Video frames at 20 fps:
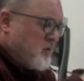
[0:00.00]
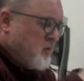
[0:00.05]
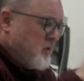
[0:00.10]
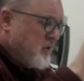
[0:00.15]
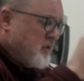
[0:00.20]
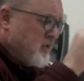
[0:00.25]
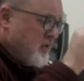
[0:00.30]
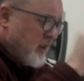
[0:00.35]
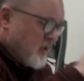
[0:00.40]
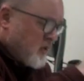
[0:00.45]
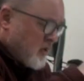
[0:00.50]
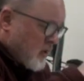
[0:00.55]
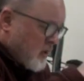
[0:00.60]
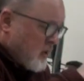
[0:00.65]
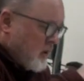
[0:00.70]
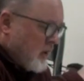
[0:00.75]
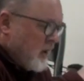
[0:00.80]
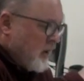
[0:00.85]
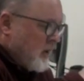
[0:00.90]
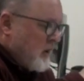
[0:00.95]
to the
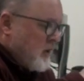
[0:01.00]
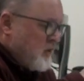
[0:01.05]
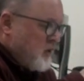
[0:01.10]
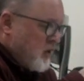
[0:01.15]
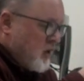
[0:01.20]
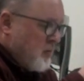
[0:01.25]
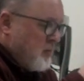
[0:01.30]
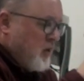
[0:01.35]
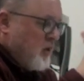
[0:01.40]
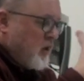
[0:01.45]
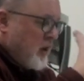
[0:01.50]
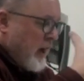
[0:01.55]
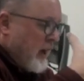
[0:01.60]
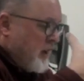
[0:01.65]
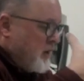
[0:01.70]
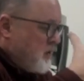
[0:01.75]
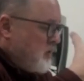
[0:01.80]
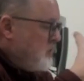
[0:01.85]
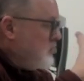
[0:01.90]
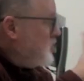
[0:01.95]
center, to
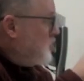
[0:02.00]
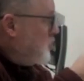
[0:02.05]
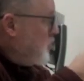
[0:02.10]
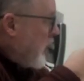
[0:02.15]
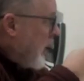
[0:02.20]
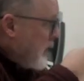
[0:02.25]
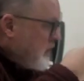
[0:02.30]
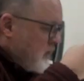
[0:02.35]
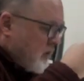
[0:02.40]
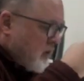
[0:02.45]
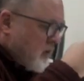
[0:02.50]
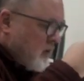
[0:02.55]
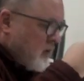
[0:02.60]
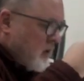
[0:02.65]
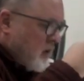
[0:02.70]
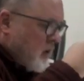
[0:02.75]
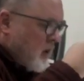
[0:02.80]
communication and rest,